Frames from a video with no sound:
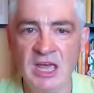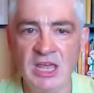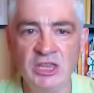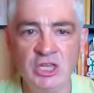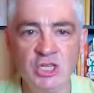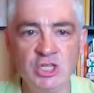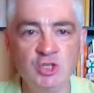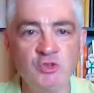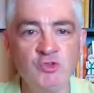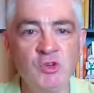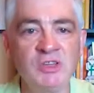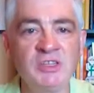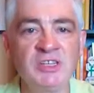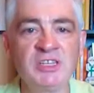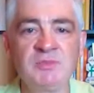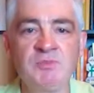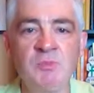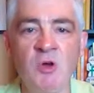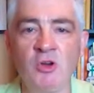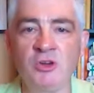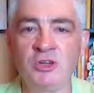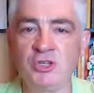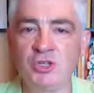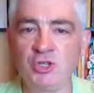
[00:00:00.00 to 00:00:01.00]
The strictest
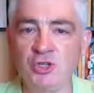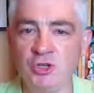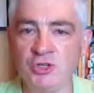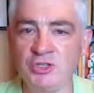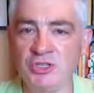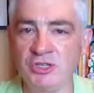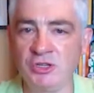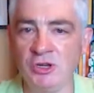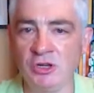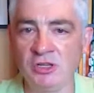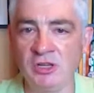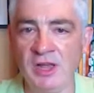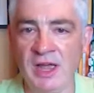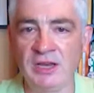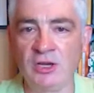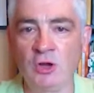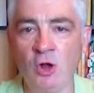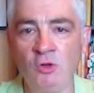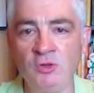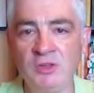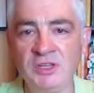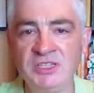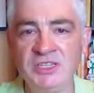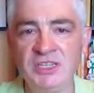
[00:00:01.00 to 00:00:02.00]
mode ensures that your client
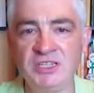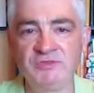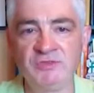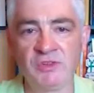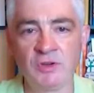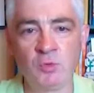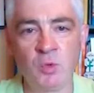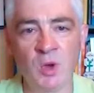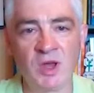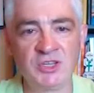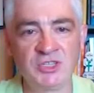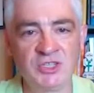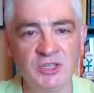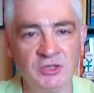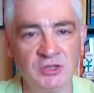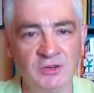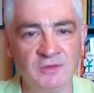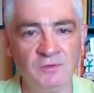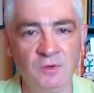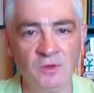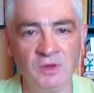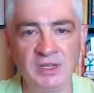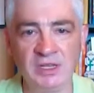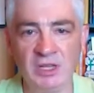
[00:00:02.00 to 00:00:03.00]
only sees requests that
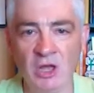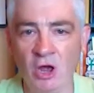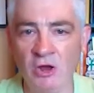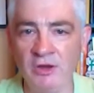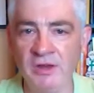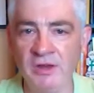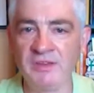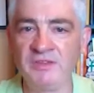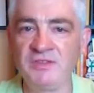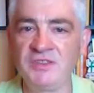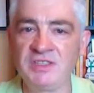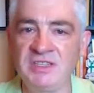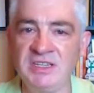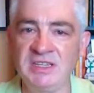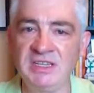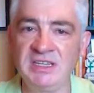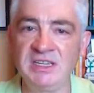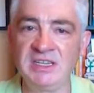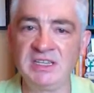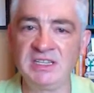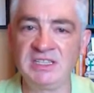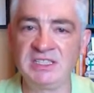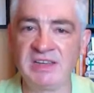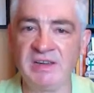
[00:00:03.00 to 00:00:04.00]
are fully
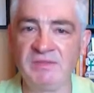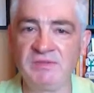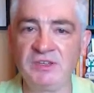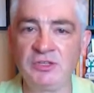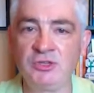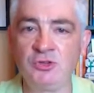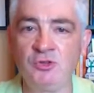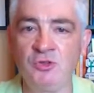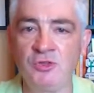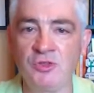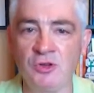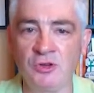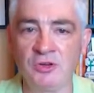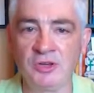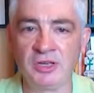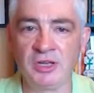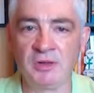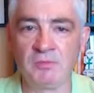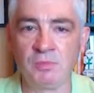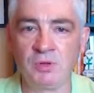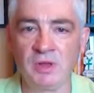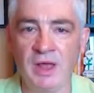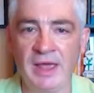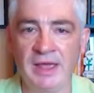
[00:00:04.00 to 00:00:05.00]
RFC 7230
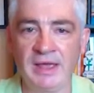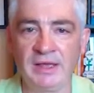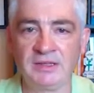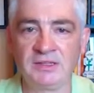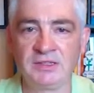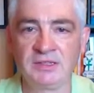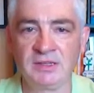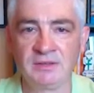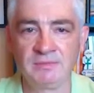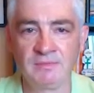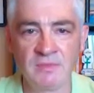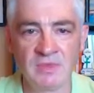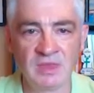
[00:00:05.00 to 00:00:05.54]
compliant.